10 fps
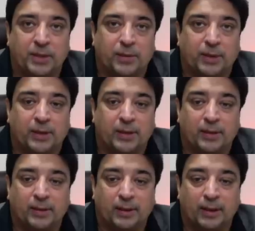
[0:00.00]
Sabar,
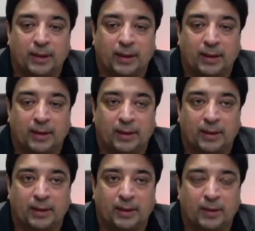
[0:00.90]
and
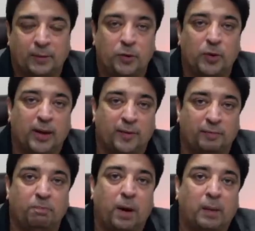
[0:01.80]
if you
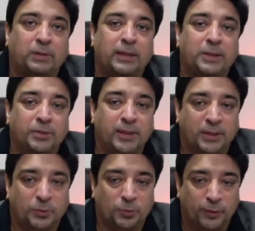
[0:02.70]
have bumped into
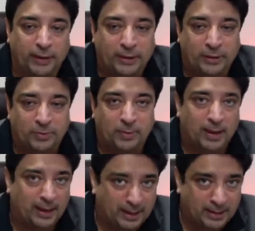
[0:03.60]
this video
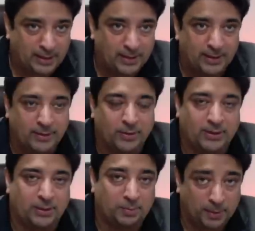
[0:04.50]
by accident or
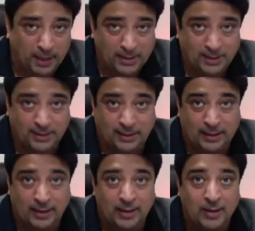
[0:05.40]

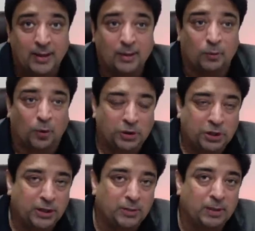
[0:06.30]
surprisingly
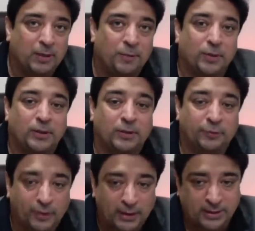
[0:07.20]
watching me for the
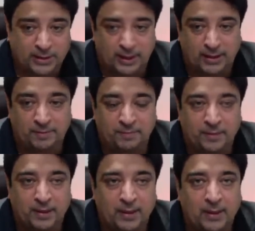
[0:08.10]
first time,
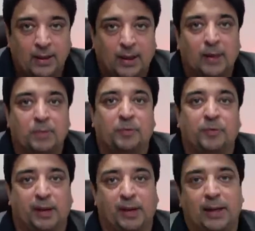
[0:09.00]
I'm a
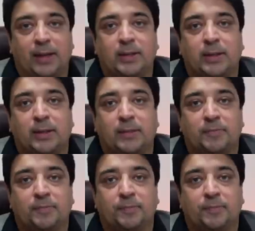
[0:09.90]
freelancer,